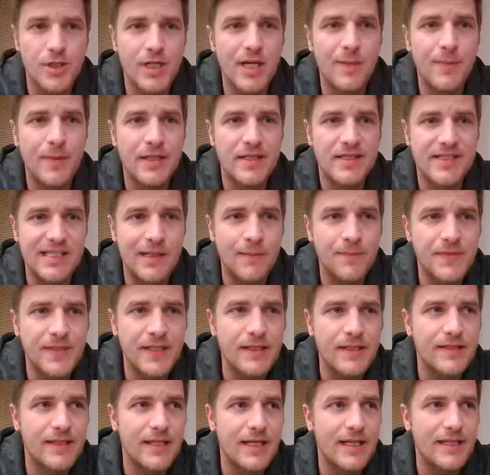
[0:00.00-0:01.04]
I mean
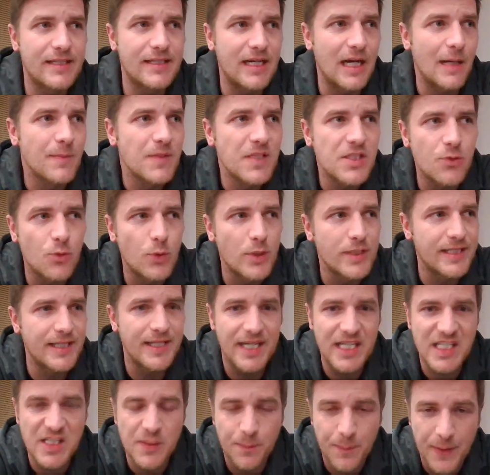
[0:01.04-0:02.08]
something that comes with
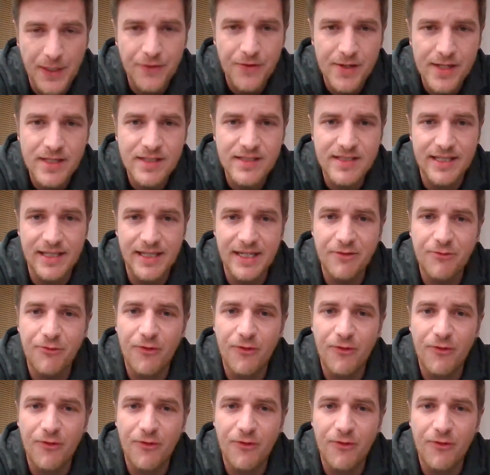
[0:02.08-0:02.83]
an experience, and if